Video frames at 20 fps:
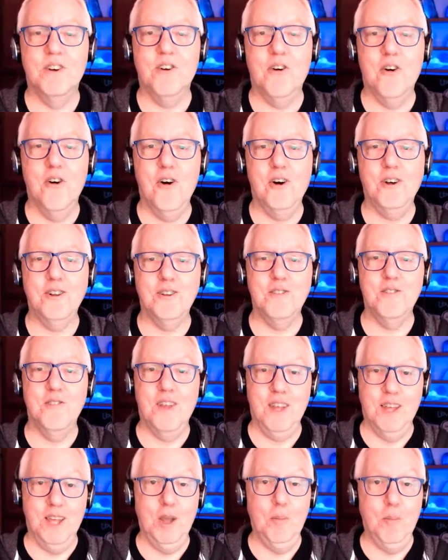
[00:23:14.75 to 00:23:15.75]
on
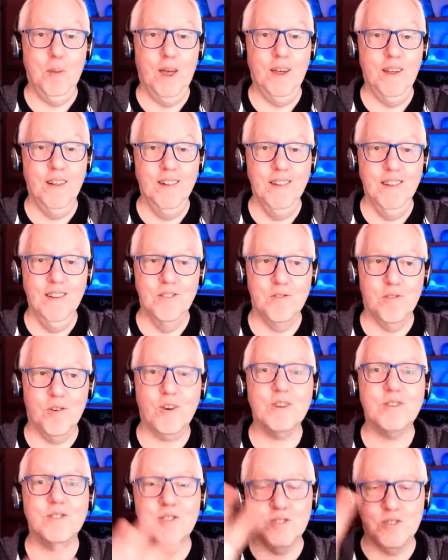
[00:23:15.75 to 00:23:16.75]
email
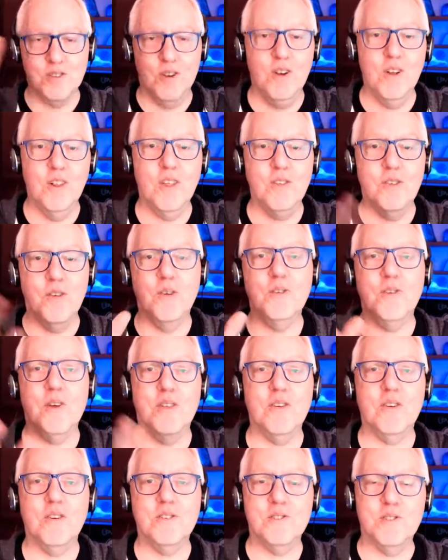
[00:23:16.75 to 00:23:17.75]
versus all of those
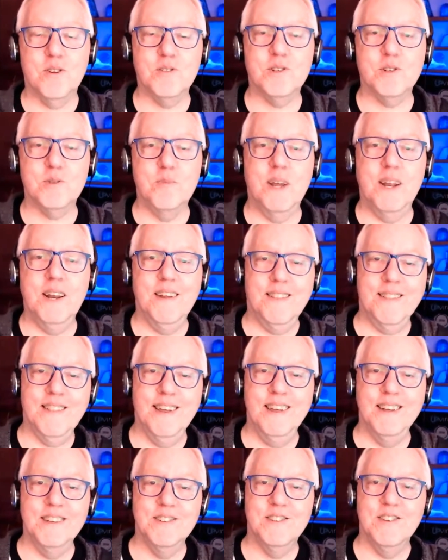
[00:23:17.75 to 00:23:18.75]
other social media
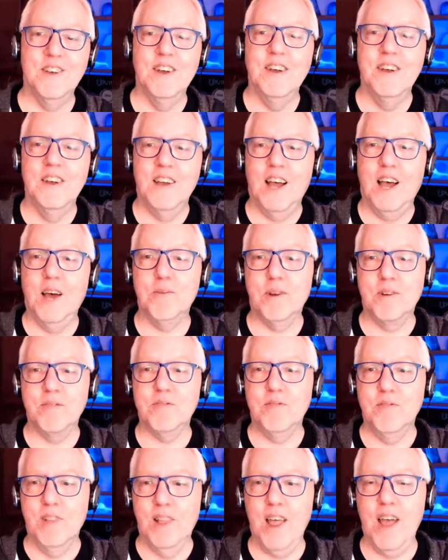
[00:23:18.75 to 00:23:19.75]
things, I would have
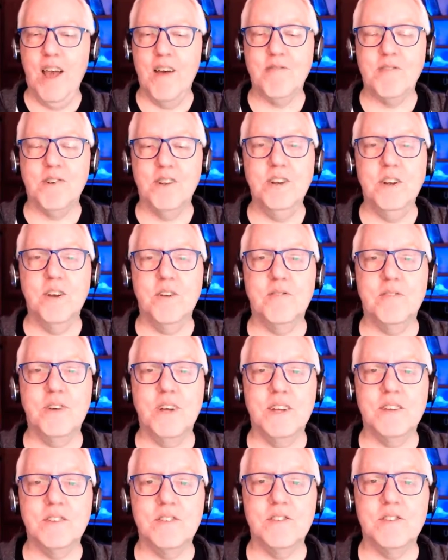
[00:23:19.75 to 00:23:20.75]
laughed in your
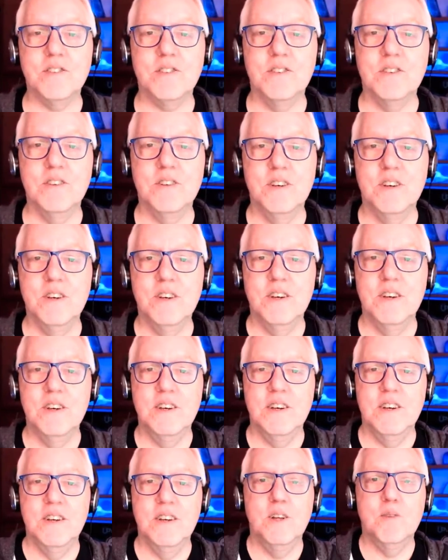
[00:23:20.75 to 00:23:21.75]
face.
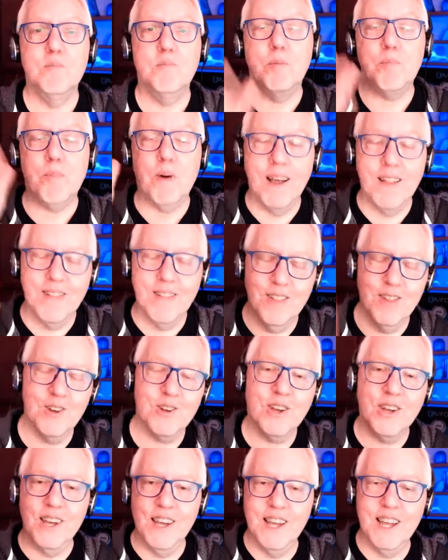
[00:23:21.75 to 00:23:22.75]
But by
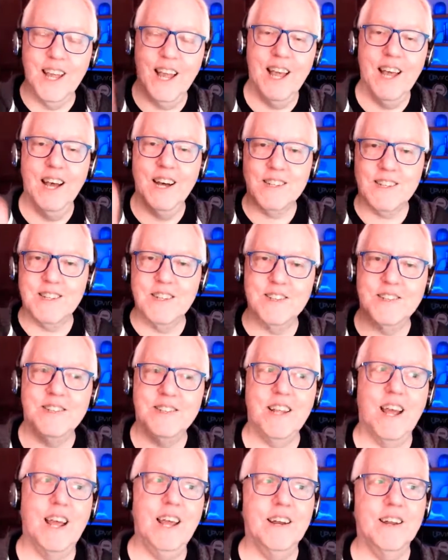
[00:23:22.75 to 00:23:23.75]
looking at the
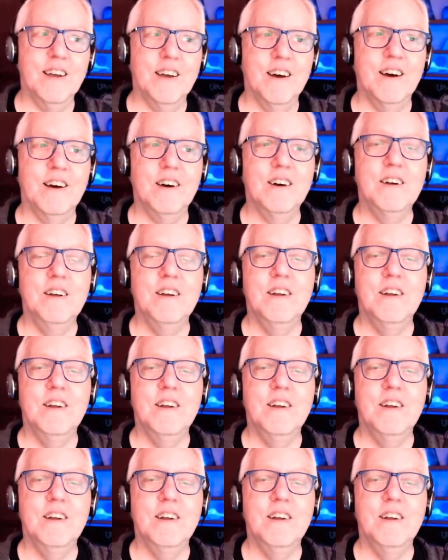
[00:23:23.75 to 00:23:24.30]
data,